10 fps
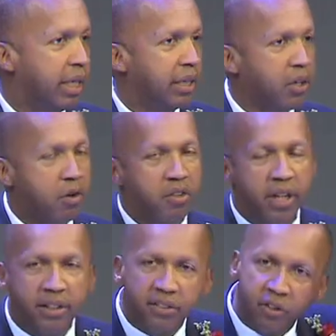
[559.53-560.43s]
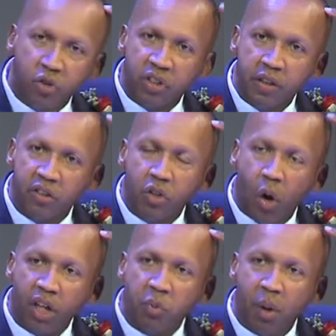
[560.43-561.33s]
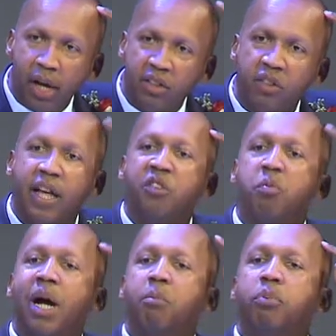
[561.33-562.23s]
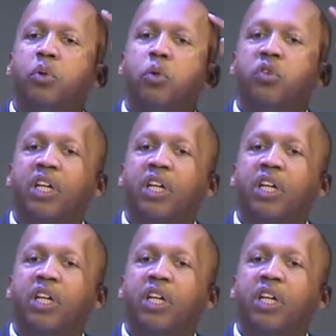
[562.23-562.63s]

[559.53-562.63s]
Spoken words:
He turned his head. He said, "Do you see this dark spot?" He said, "That's my bruise.